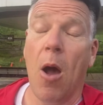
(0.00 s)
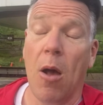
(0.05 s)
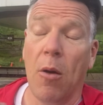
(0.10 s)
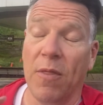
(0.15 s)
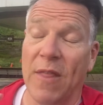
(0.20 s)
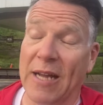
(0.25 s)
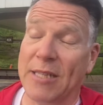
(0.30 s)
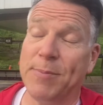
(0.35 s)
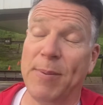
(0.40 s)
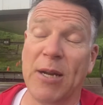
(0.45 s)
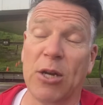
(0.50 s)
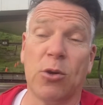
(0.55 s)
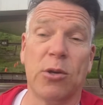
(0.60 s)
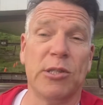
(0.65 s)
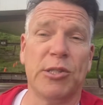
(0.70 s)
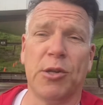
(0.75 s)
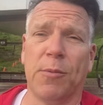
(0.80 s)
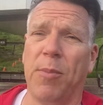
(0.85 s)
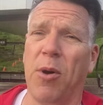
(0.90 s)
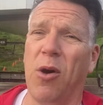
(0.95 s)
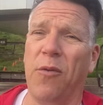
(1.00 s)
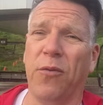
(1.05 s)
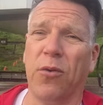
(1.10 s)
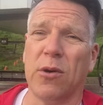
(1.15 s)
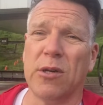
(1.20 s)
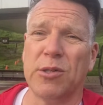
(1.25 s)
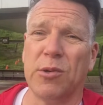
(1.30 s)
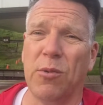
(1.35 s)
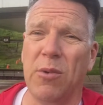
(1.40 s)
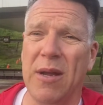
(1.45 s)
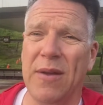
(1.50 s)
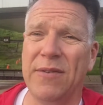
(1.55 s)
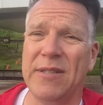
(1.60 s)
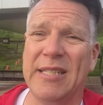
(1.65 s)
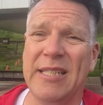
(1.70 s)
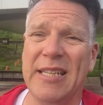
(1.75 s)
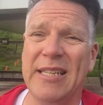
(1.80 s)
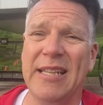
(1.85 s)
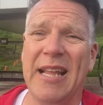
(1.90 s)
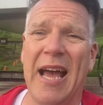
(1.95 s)
that's been a crystal ball for us. We've
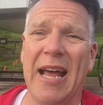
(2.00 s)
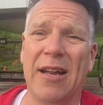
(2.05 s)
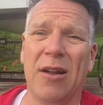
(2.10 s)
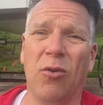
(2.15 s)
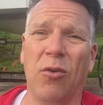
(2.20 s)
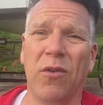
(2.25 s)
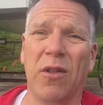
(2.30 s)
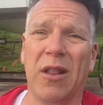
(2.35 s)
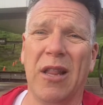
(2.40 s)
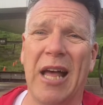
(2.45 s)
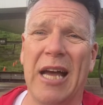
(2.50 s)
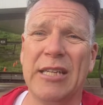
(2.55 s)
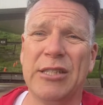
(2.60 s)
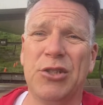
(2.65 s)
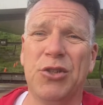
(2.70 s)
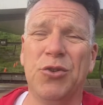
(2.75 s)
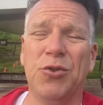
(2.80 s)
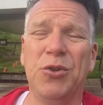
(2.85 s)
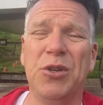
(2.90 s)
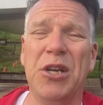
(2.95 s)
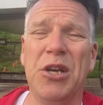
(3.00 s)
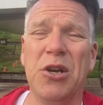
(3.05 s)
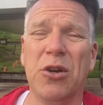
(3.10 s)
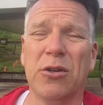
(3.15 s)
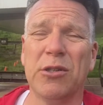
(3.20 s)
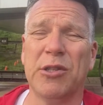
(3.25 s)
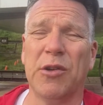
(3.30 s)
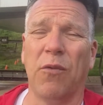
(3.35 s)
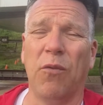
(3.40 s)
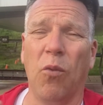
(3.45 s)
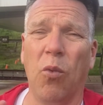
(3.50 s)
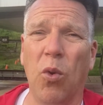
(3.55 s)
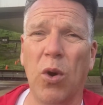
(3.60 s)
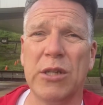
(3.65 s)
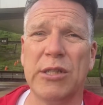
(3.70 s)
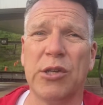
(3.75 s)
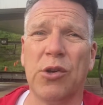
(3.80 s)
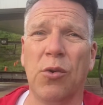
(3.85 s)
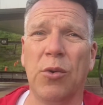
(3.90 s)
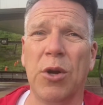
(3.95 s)
seen that, and over the last 2 years of
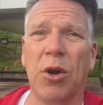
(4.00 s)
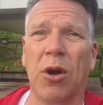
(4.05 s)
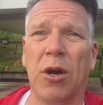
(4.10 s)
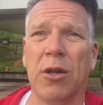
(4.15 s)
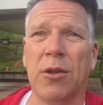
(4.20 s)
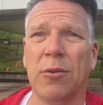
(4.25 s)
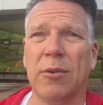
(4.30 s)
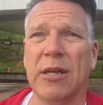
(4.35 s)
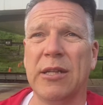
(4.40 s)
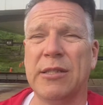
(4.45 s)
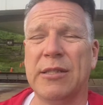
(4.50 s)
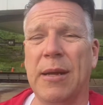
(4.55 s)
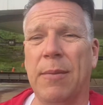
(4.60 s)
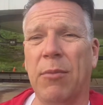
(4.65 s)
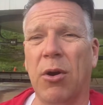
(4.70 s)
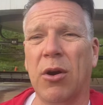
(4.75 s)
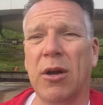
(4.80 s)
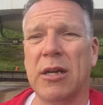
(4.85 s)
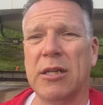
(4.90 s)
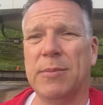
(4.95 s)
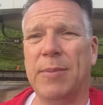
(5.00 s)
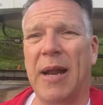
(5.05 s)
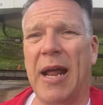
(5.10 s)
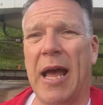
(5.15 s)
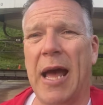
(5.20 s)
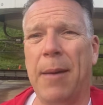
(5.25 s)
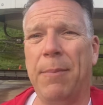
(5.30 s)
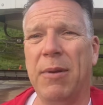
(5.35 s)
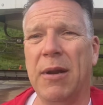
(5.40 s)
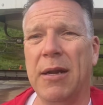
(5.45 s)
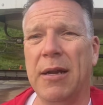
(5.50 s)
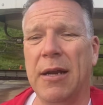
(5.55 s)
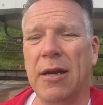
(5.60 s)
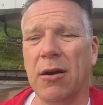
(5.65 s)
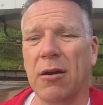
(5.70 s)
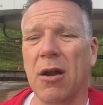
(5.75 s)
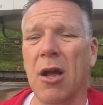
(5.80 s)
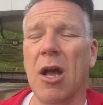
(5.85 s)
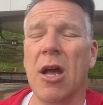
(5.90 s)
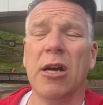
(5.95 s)
what's going on in the real estate market has been happening
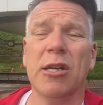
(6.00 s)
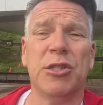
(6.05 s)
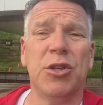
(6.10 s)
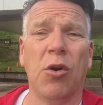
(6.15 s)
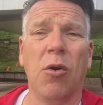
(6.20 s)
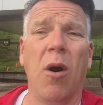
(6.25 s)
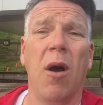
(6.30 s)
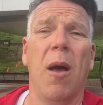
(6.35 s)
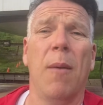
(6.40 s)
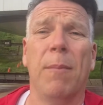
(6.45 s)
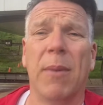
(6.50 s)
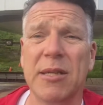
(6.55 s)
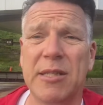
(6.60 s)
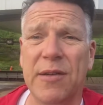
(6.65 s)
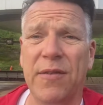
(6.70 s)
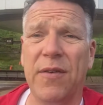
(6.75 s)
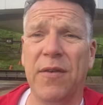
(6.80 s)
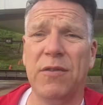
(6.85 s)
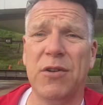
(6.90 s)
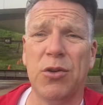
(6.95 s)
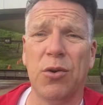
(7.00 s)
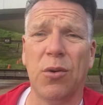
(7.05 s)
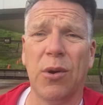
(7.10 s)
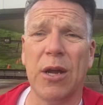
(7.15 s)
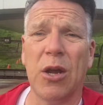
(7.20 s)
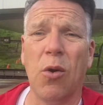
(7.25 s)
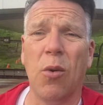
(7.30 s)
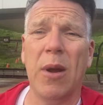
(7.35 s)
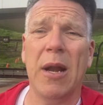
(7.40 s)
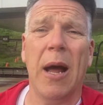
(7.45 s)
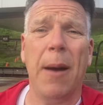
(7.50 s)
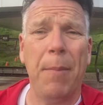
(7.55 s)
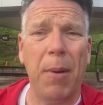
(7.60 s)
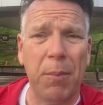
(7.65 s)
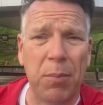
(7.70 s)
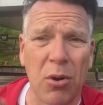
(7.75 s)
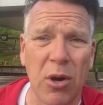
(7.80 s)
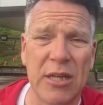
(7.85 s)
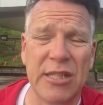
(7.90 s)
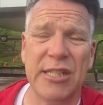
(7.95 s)
here. So months of inventory going
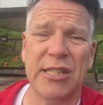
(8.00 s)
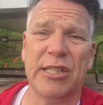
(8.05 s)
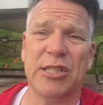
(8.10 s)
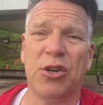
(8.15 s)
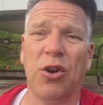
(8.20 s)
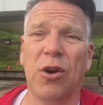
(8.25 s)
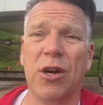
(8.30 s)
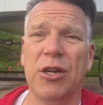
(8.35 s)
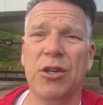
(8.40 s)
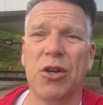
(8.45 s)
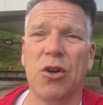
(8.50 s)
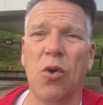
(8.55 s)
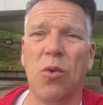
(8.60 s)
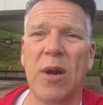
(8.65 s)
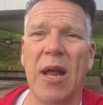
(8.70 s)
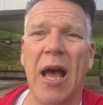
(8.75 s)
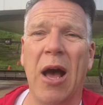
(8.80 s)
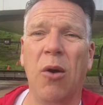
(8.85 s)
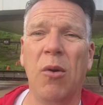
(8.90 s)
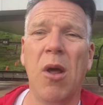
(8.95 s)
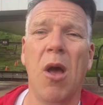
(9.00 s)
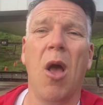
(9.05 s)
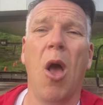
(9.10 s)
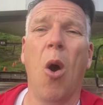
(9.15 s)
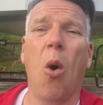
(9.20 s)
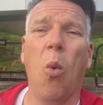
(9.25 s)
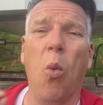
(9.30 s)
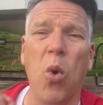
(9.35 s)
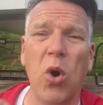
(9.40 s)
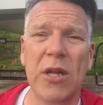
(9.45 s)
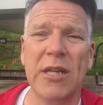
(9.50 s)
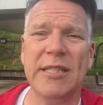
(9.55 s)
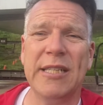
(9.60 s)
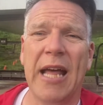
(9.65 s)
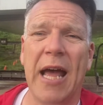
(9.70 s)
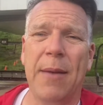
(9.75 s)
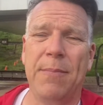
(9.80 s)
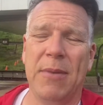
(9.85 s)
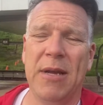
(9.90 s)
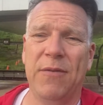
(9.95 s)
up, prices starting to go down. What does
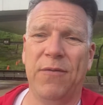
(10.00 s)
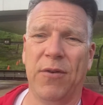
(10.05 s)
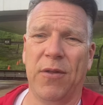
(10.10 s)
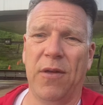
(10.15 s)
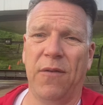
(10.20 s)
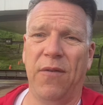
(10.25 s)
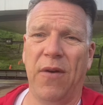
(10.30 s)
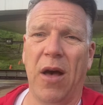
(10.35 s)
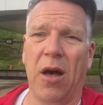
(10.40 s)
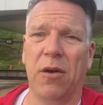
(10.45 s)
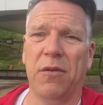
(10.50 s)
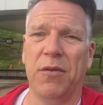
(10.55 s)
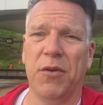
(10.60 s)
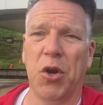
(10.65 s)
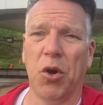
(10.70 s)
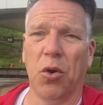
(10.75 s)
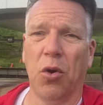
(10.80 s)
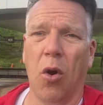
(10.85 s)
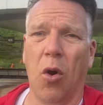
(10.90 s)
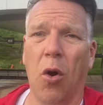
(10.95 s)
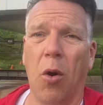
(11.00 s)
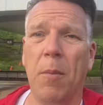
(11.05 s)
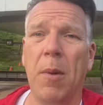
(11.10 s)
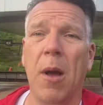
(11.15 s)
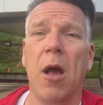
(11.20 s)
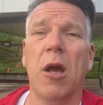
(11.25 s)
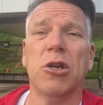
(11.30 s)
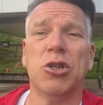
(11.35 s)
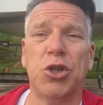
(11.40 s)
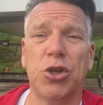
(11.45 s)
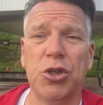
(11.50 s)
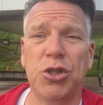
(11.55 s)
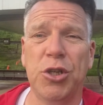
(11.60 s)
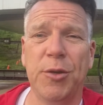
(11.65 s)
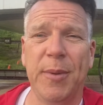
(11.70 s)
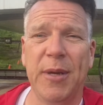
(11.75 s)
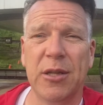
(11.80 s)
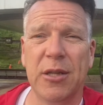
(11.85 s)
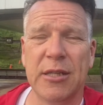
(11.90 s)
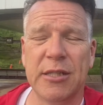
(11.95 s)
that mean for the value of your home? Should
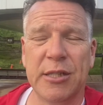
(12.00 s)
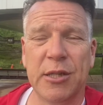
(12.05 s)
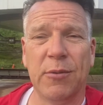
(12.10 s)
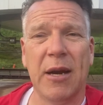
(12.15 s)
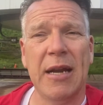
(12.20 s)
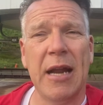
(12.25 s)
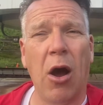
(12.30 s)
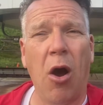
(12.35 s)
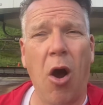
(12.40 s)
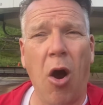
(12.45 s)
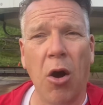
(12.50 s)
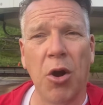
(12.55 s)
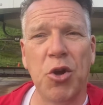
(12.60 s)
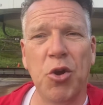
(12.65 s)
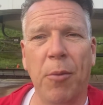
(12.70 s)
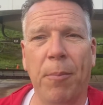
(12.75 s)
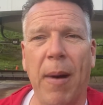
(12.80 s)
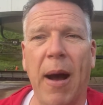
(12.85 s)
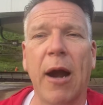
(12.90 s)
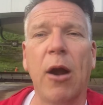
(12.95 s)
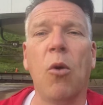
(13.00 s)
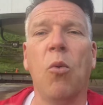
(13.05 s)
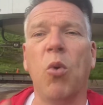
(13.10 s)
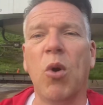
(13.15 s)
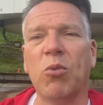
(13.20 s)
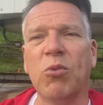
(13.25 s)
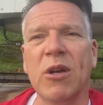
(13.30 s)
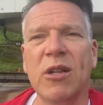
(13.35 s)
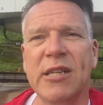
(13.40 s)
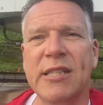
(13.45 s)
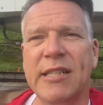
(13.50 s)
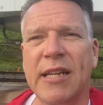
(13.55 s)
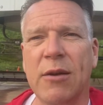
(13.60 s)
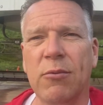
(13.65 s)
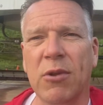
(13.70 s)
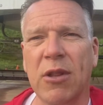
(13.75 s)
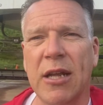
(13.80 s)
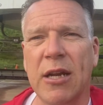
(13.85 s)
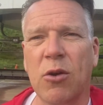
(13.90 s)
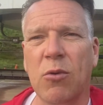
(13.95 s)
you be listing right now? Are you a buyer? What real
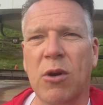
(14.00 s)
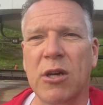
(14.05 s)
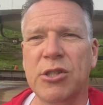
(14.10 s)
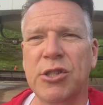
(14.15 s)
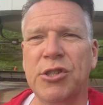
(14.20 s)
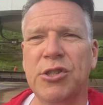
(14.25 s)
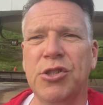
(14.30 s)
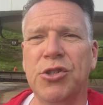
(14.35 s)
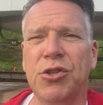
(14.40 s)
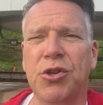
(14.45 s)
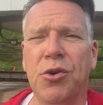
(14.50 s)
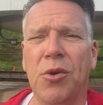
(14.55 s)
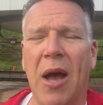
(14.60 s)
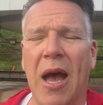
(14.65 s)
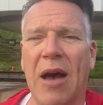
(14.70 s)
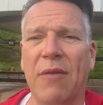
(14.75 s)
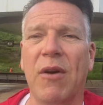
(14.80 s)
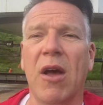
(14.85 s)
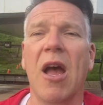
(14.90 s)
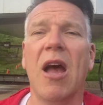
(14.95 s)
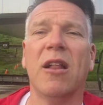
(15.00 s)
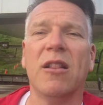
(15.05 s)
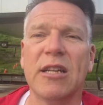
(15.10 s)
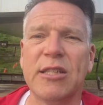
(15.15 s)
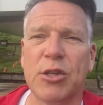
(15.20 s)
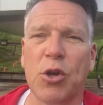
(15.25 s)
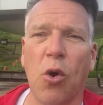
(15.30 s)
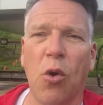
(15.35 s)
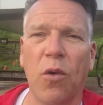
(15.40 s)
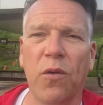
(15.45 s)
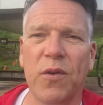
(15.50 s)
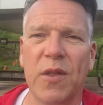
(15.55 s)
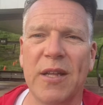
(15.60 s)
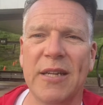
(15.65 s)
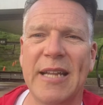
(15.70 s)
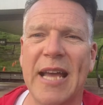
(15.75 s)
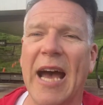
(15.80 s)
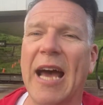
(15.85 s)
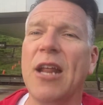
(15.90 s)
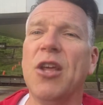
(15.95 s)
estate related questions do you have? Let's go over
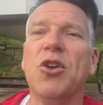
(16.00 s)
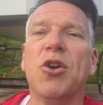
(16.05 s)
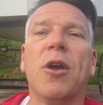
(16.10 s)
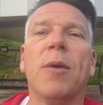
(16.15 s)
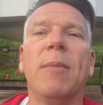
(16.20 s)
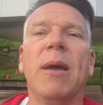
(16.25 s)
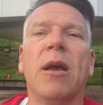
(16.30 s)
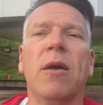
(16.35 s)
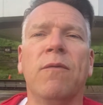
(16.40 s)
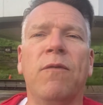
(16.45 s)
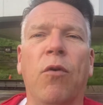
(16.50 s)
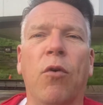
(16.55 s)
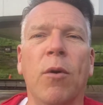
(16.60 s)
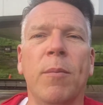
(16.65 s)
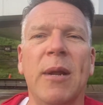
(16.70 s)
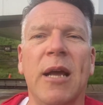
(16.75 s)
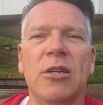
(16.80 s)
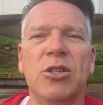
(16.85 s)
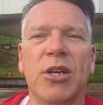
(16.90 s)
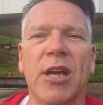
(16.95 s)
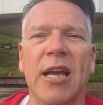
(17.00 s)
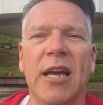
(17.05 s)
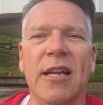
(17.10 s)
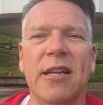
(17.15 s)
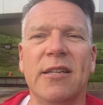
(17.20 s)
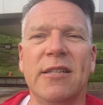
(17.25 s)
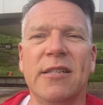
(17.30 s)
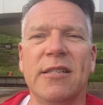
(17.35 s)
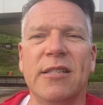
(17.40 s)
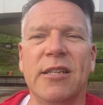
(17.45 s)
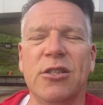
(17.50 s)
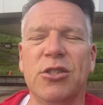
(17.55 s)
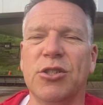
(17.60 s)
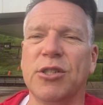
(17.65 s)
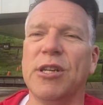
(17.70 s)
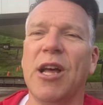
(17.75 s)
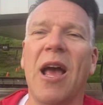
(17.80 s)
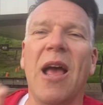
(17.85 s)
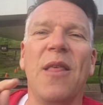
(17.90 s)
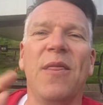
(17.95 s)
the data. You can make informed, educated
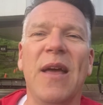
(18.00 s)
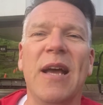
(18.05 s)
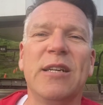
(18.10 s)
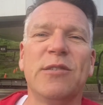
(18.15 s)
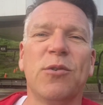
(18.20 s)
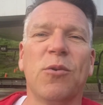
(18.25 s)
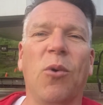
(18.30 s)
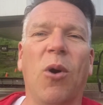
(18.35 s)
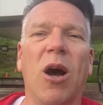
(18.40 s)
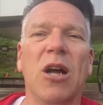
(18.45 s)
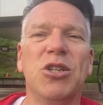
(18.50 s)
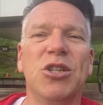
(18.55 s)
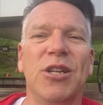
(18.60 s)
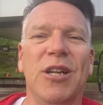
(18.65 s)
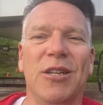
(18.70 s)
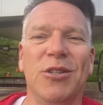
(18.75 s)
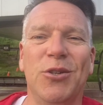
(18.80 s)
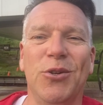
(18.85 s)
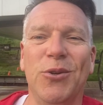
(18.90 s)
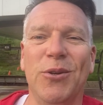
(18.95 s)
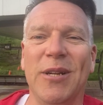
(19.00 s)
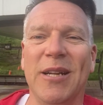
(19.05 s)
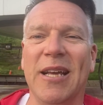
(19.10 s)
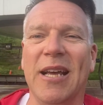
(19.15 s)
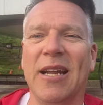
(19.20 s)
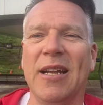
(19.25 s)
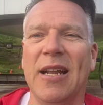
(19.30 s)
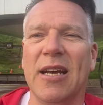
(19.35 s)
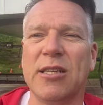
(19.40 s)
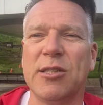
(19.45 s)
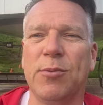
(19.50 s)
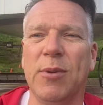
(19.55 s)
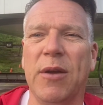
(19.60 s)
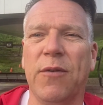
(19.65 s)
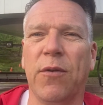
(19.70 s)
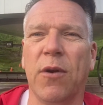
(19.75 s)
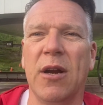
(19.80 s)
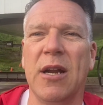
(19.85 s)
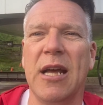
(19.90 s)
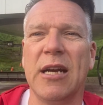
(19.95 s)
decisions. Thanks for watching, and tune in again next
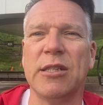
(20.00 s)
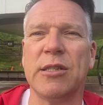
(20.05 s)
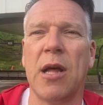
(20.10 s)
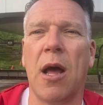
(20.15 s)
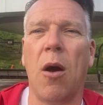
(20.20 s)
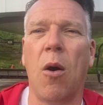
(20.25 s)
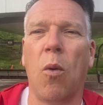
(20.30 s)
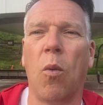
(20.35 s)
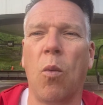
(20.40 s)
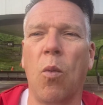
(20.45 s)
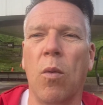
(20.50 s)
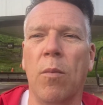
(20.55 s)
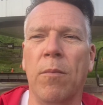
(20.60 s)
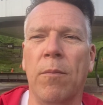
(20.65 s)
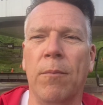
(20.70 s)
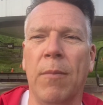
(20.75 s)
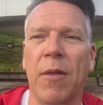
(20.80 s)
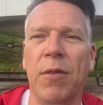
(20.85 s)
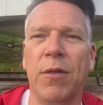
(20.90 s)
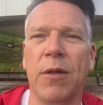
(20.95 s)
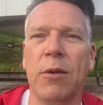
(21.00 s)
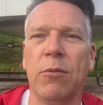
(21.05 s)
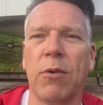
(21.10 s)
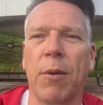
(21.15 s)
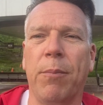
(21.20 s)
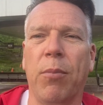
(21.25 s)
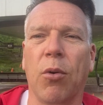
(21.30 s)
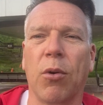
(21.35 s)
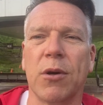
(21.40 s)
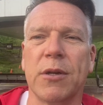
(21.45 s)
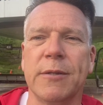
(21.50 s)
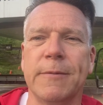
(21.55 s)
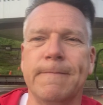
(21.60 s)
week for a next monthly report.